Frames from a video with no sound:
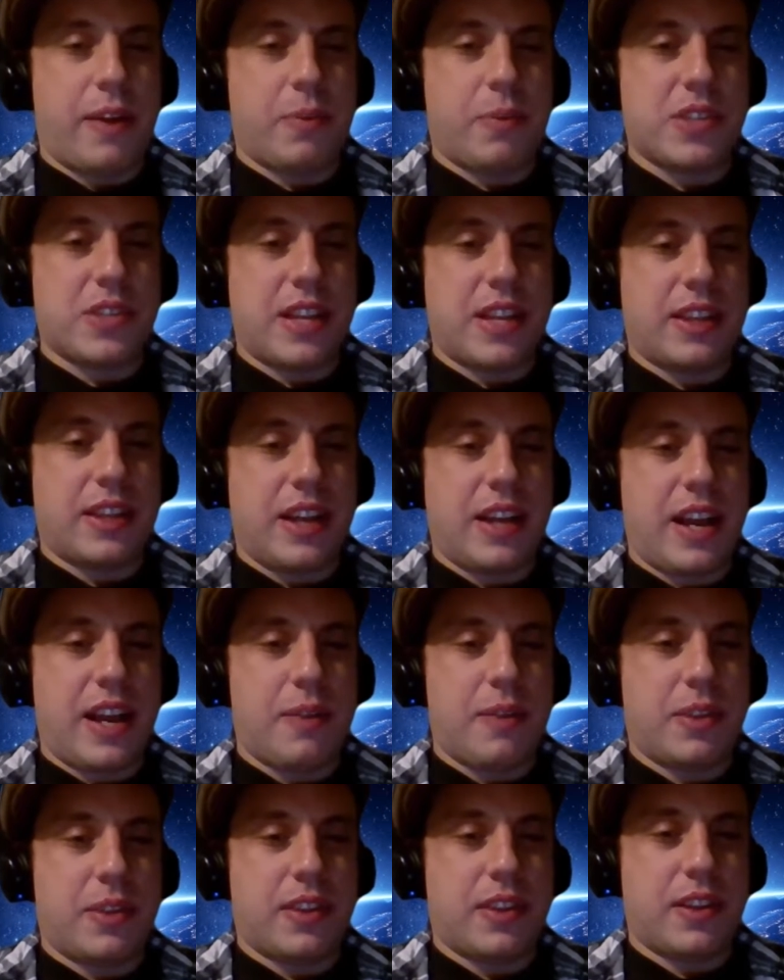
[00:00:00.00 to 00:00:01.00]
Was that the guy
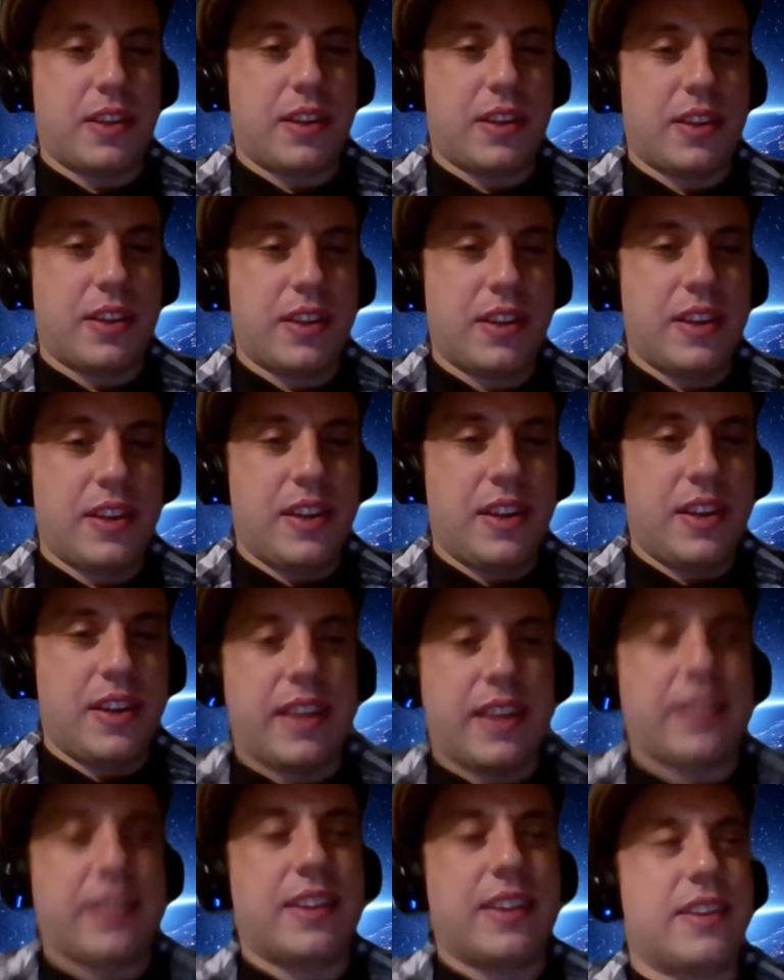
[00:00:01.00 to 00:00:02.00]
with I
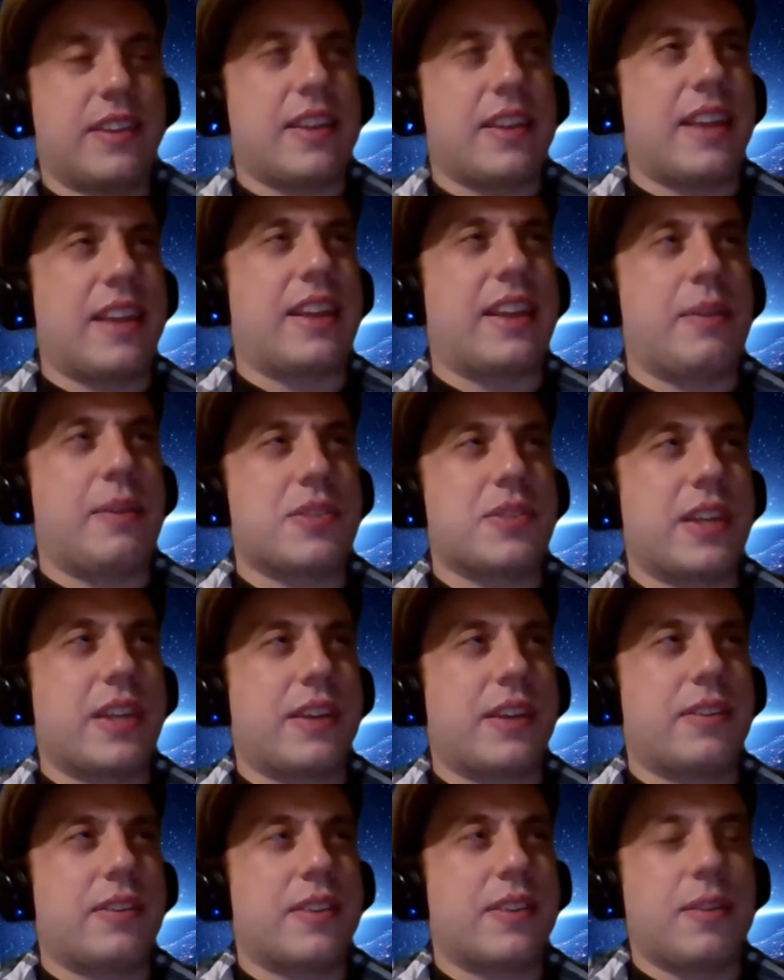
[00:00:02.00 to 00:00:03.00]
think he was
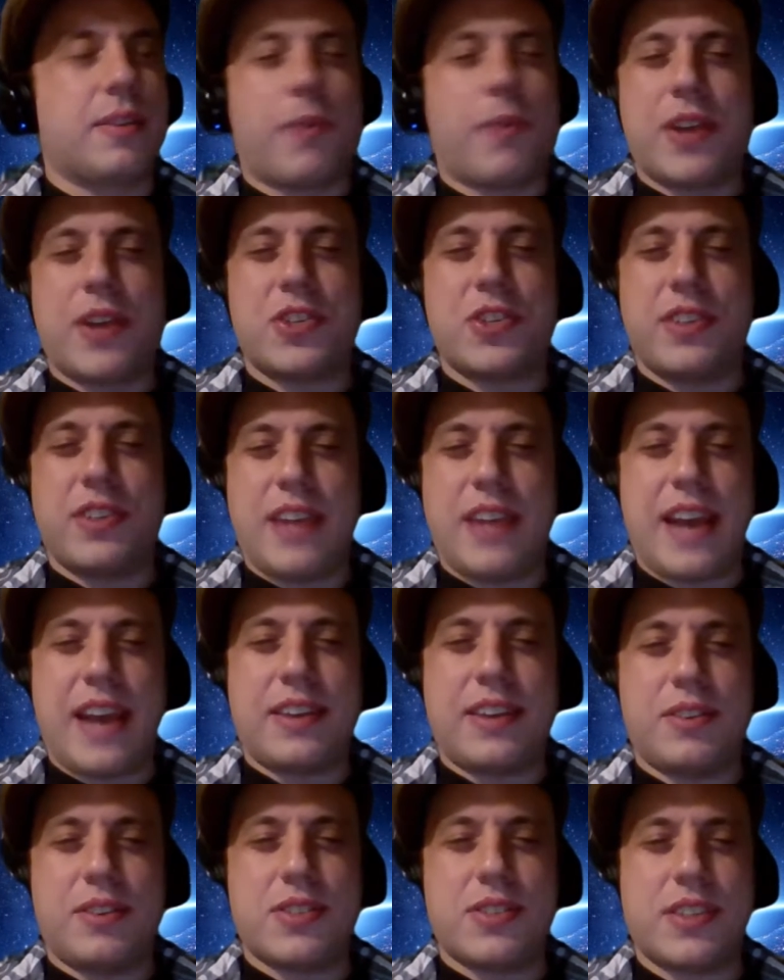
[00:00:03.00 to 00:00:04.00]
like the Russian
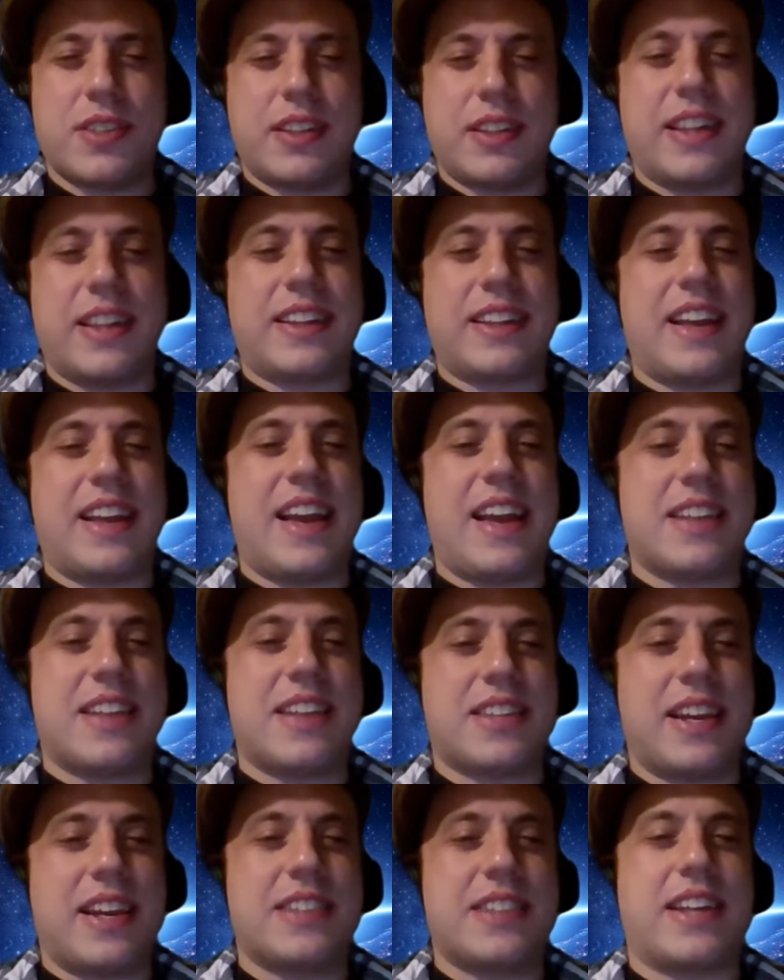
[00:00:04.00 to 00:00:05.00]
actor or something like that.
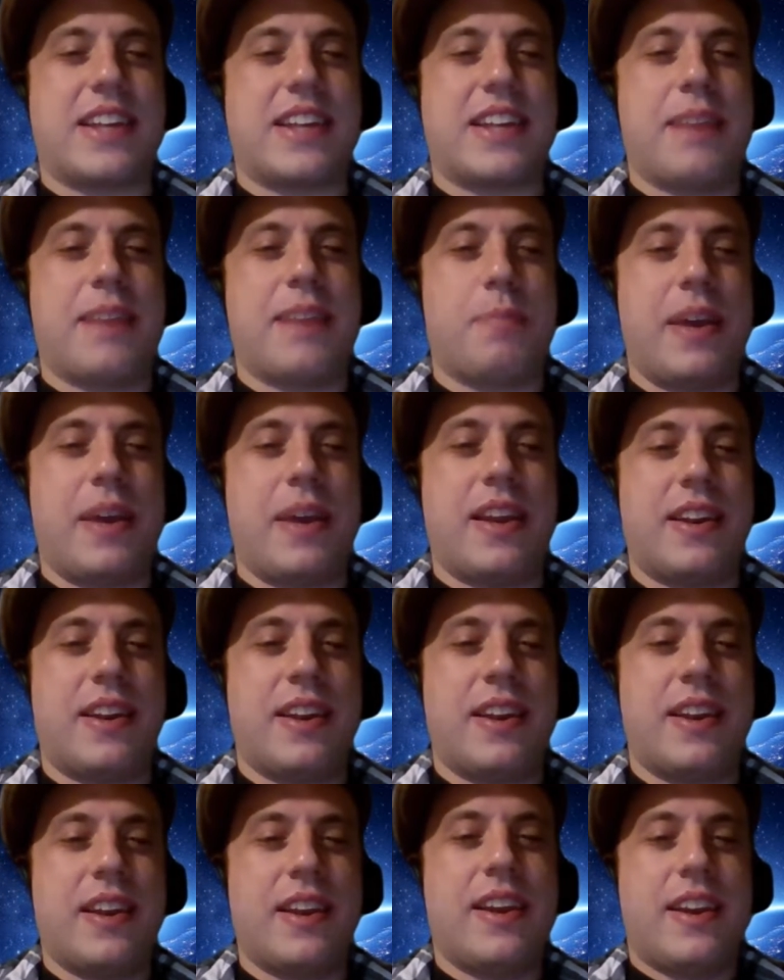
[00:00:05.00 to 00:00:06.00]
He's like a hitman.
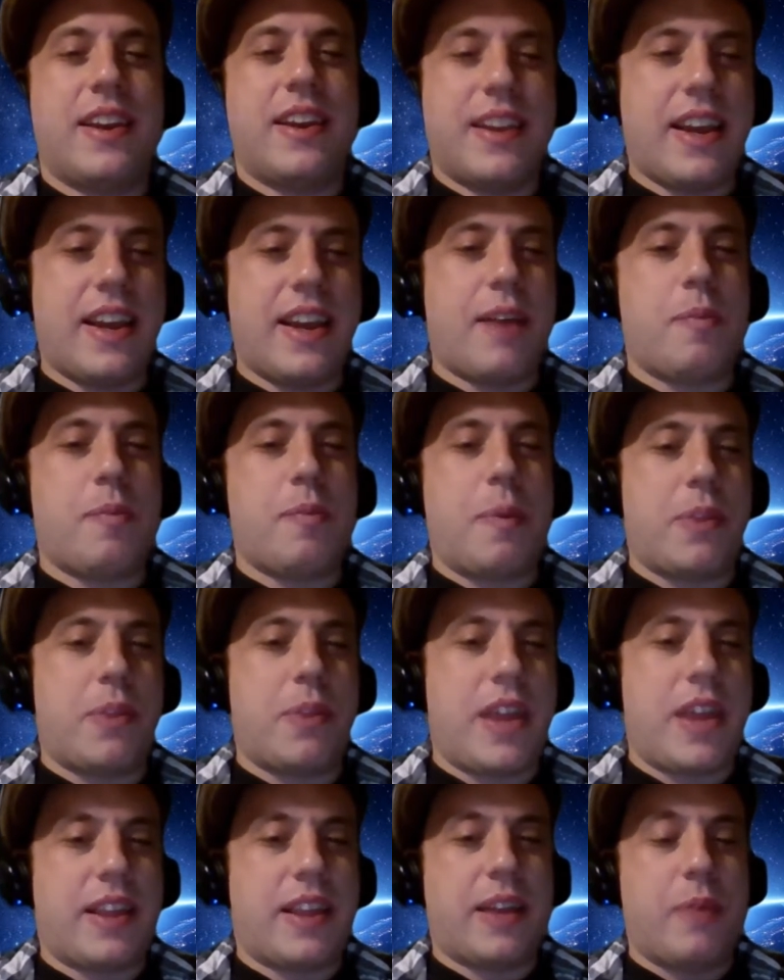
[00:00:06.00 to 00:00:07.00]
Yeah, I remember
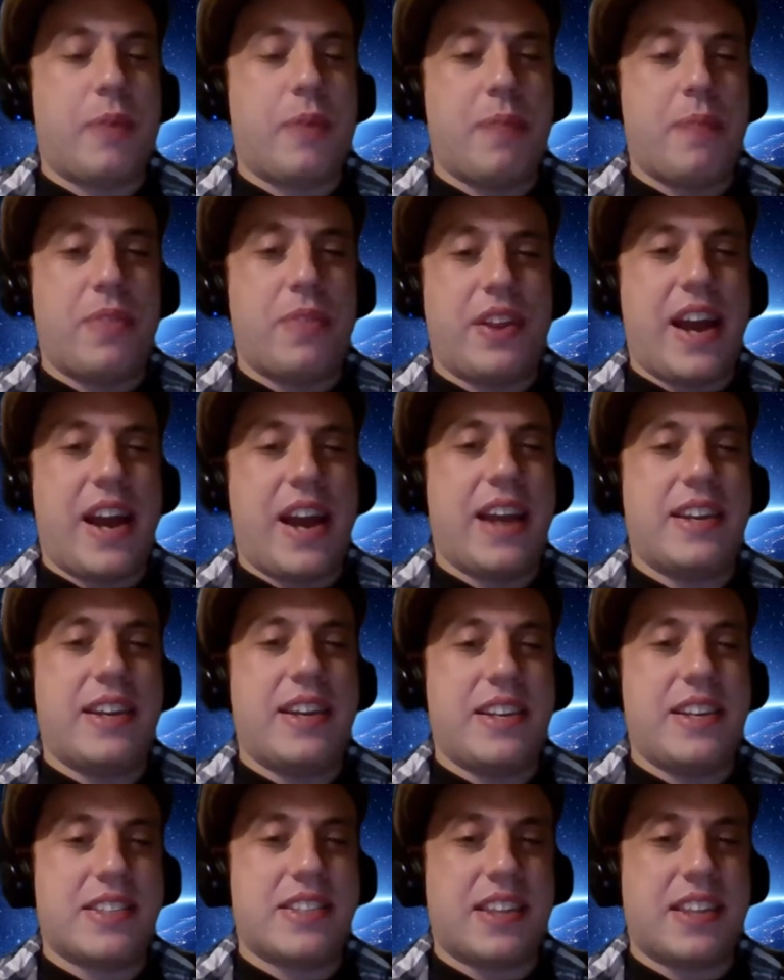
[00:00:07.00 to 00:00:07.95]
that. Like way the 90s.